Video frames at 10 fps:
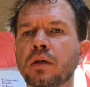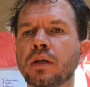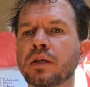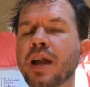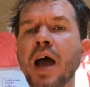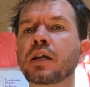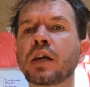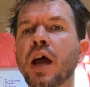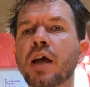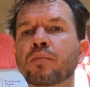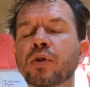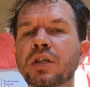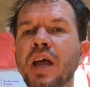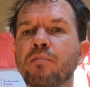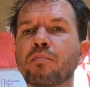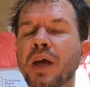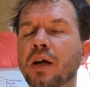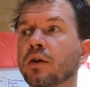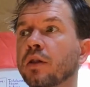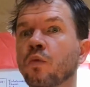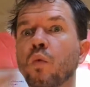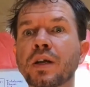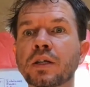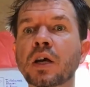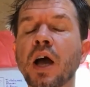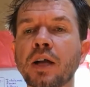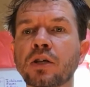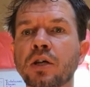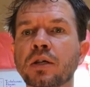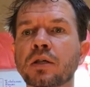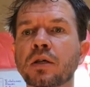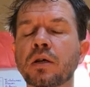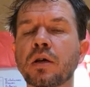is 99% bigger than what is conscious.